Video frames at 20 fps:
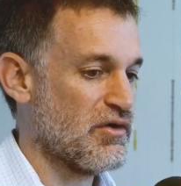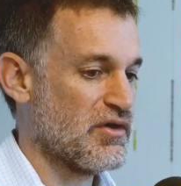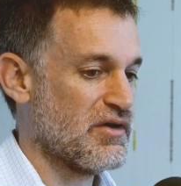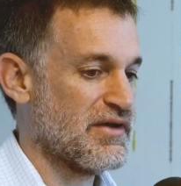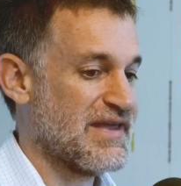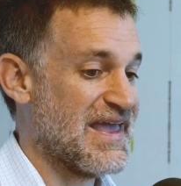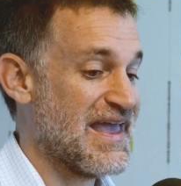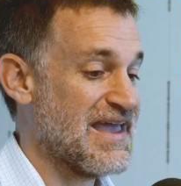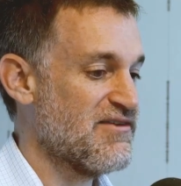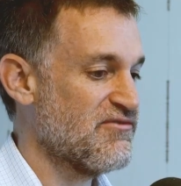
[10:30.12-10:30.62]

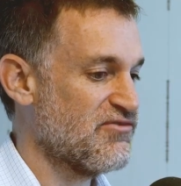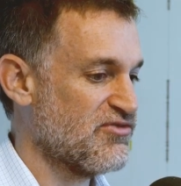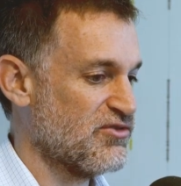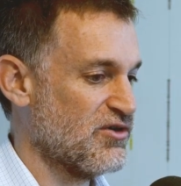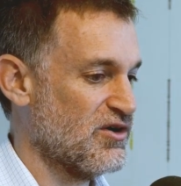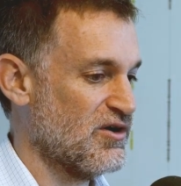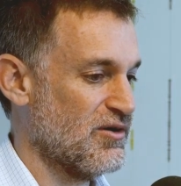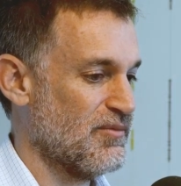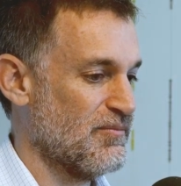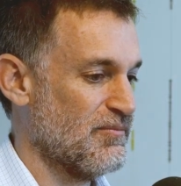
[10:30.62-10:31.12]
came
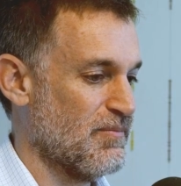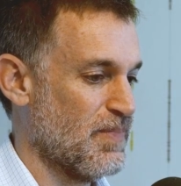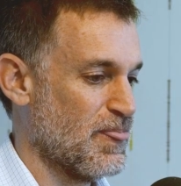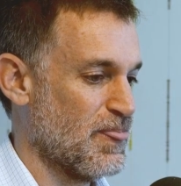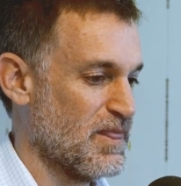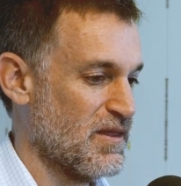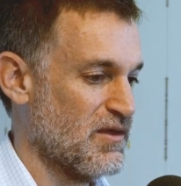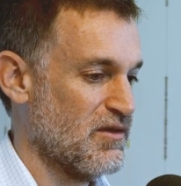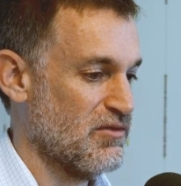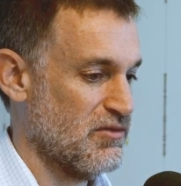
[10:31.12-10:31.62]
from
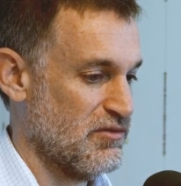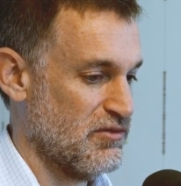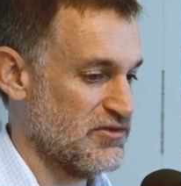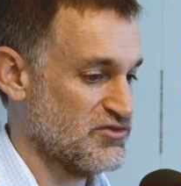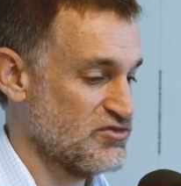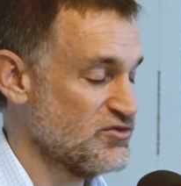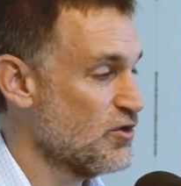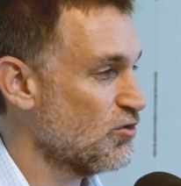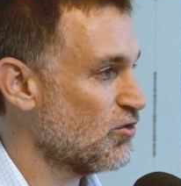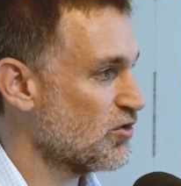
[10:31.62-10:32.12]

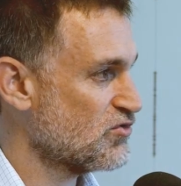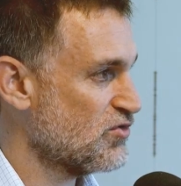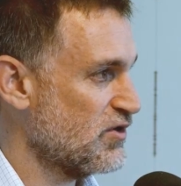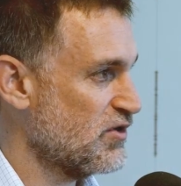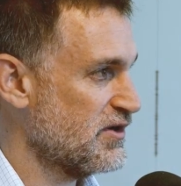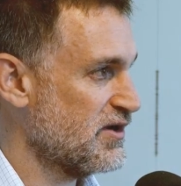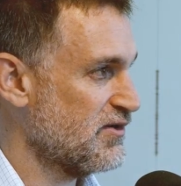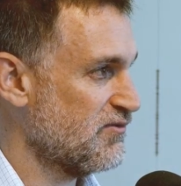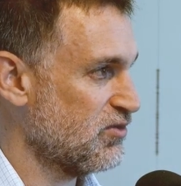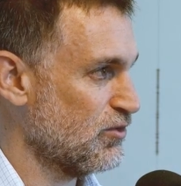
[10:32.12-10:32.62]
these New York
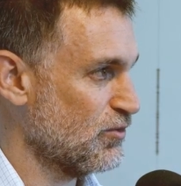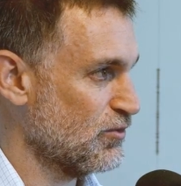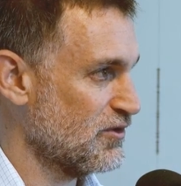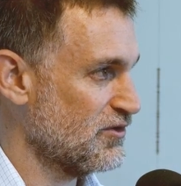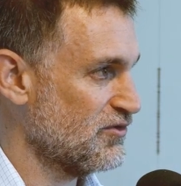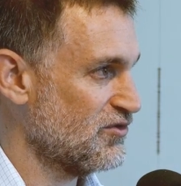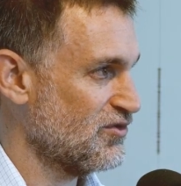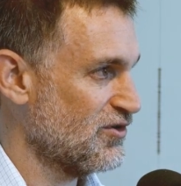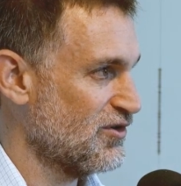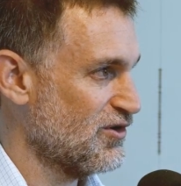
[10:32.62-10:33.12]
trading
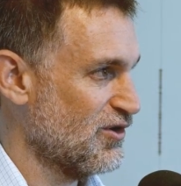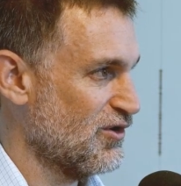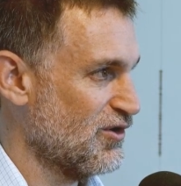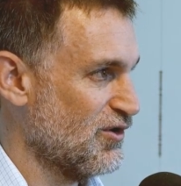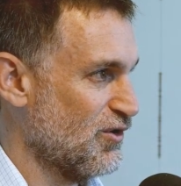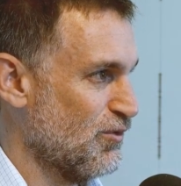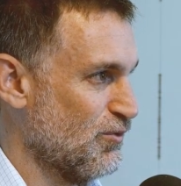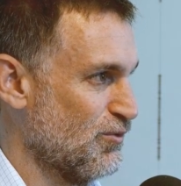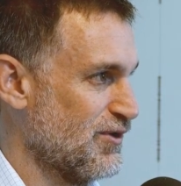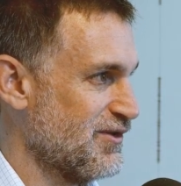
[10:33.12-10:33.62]
floors
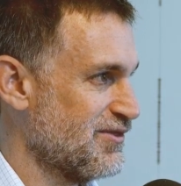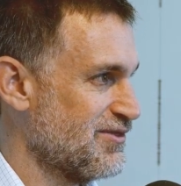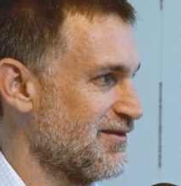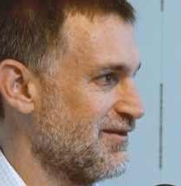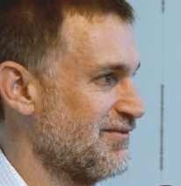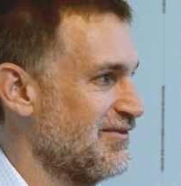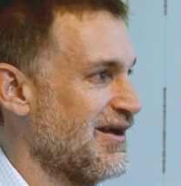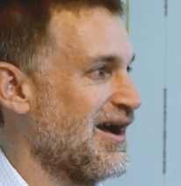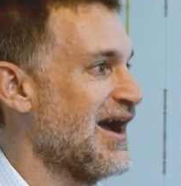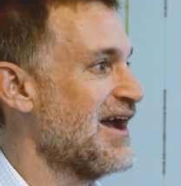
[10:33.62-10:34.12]
with
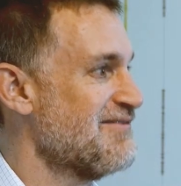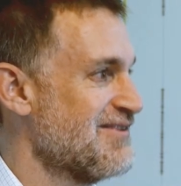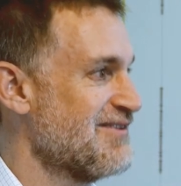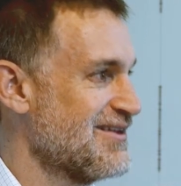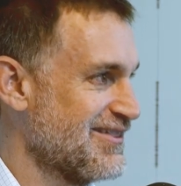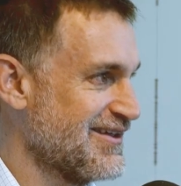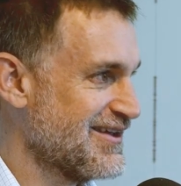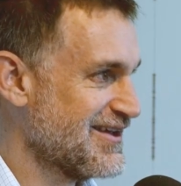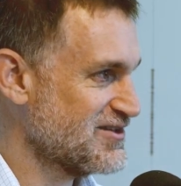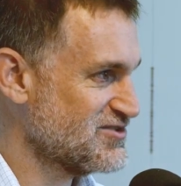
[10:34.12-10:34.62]
the
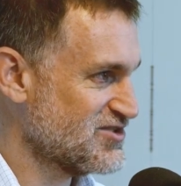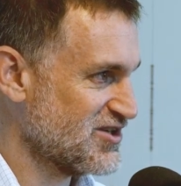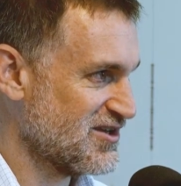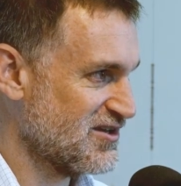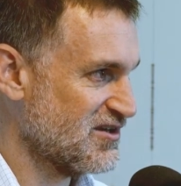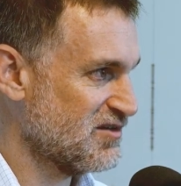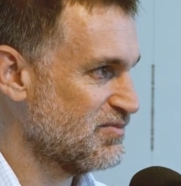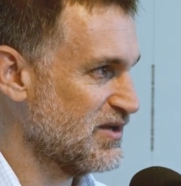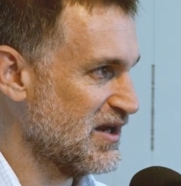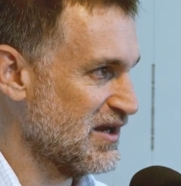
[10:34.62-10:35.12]
Ivy League
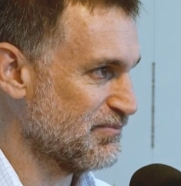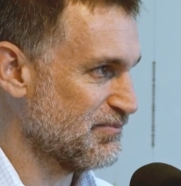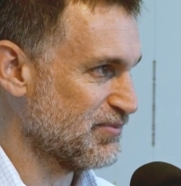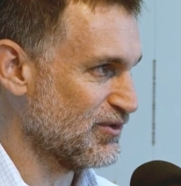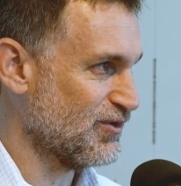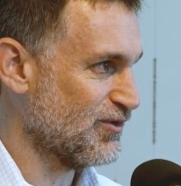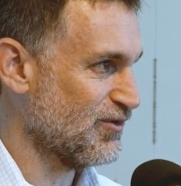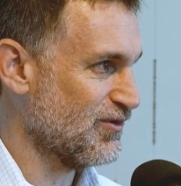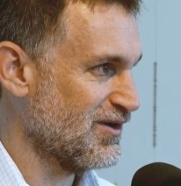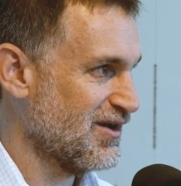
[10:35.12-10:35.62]
educated
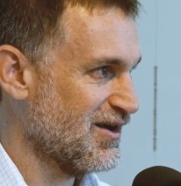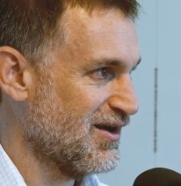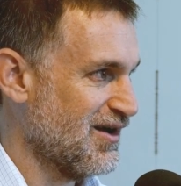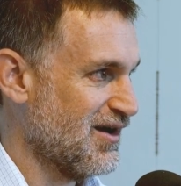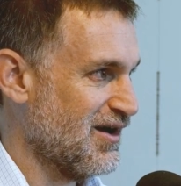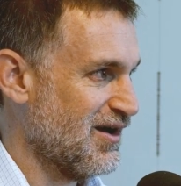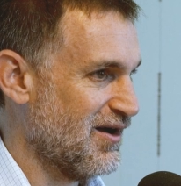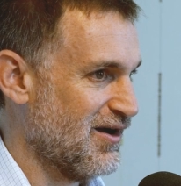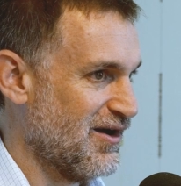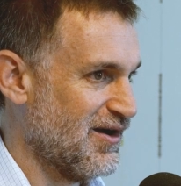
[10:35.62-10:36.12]
people,
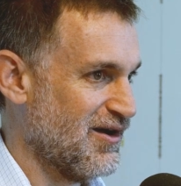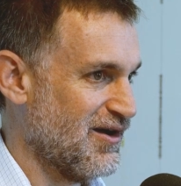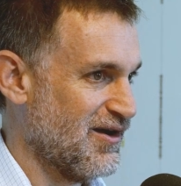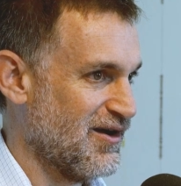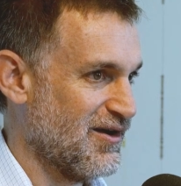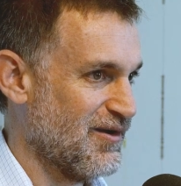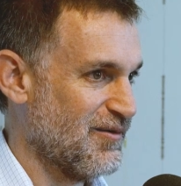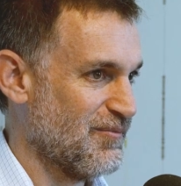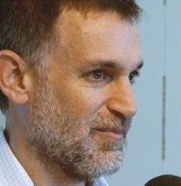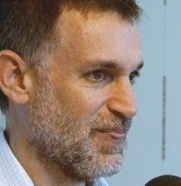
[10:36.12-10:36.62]

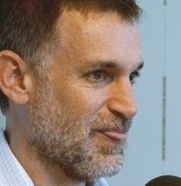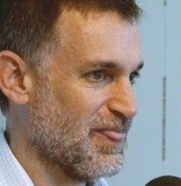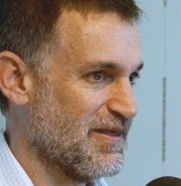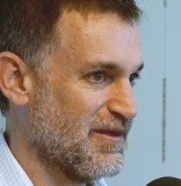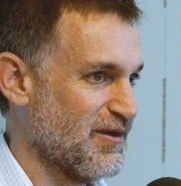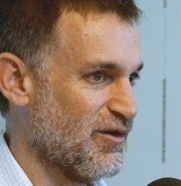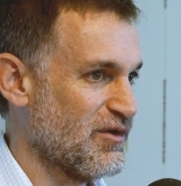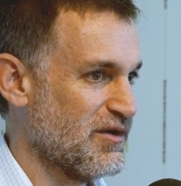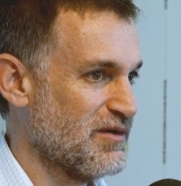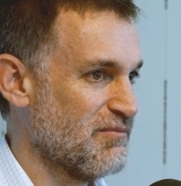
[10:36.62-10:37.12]

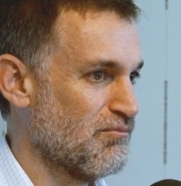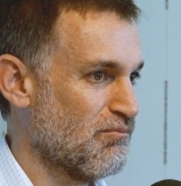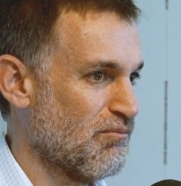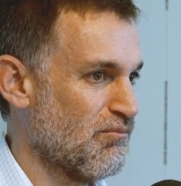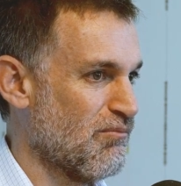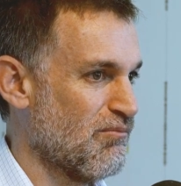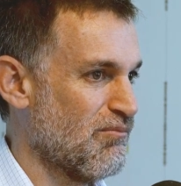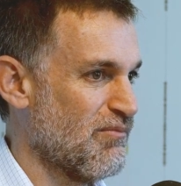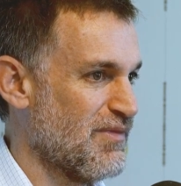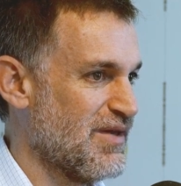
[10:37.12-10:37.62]

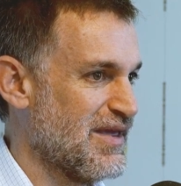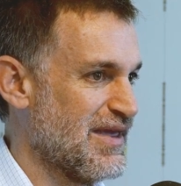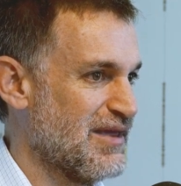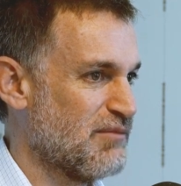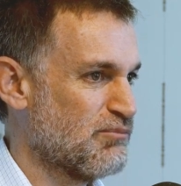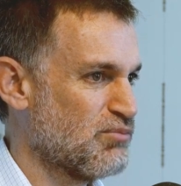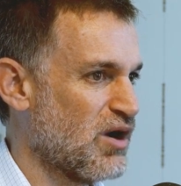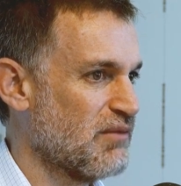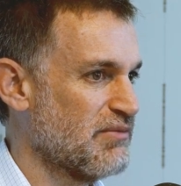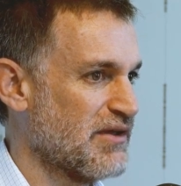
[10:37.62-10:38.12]

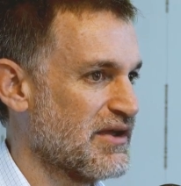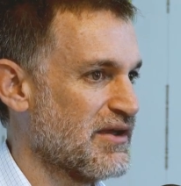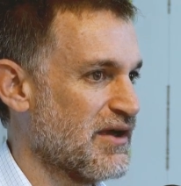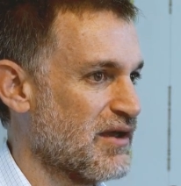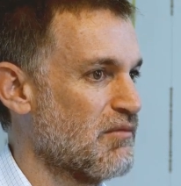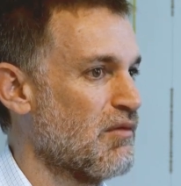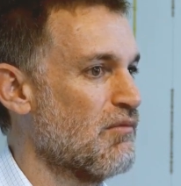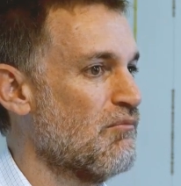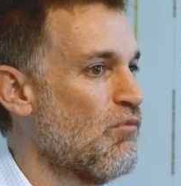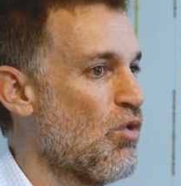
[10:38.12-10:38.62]
in probably
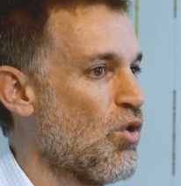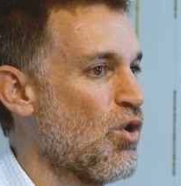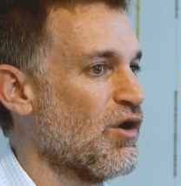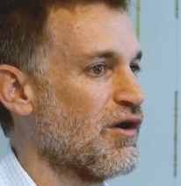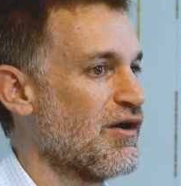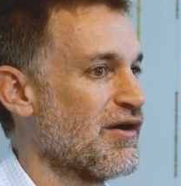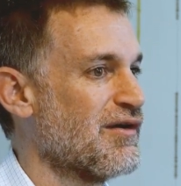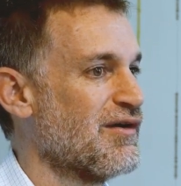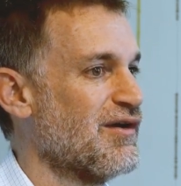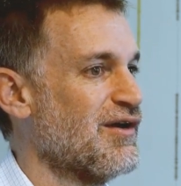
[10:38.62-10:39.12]
a
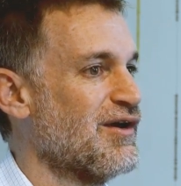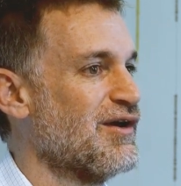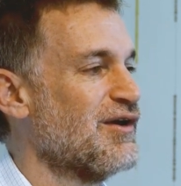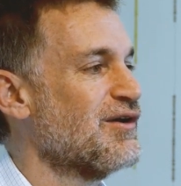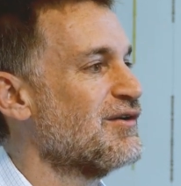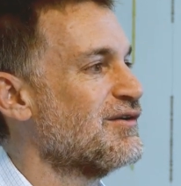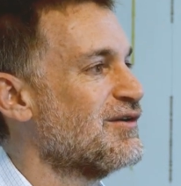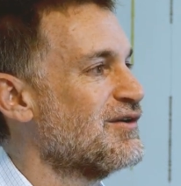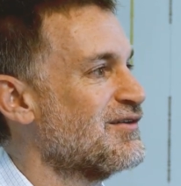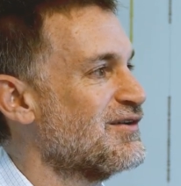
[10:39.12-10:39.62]
more
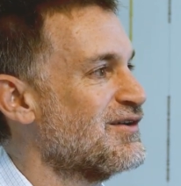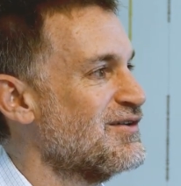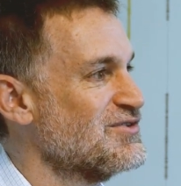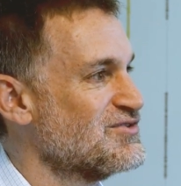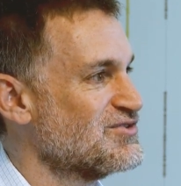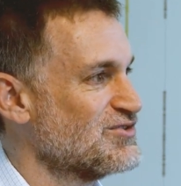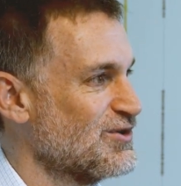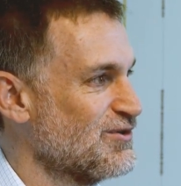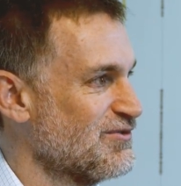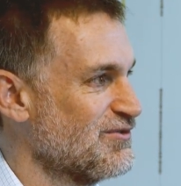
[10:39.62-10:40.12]

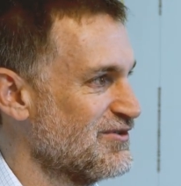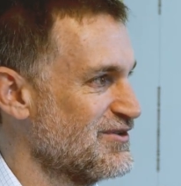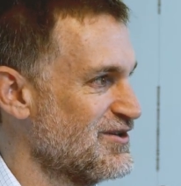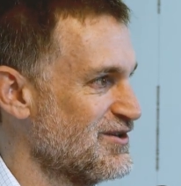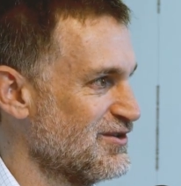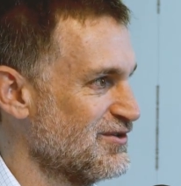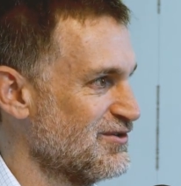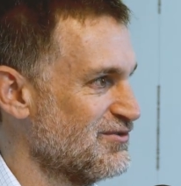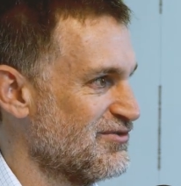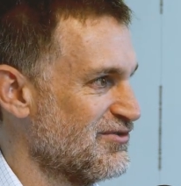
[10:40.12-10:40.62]

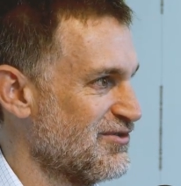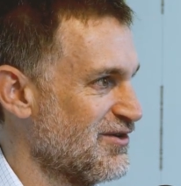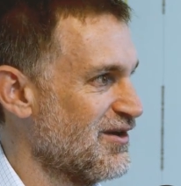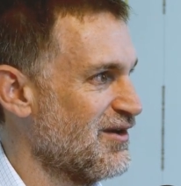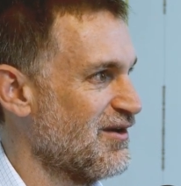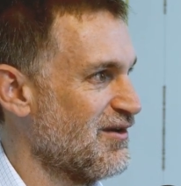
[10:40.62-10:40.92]
conservative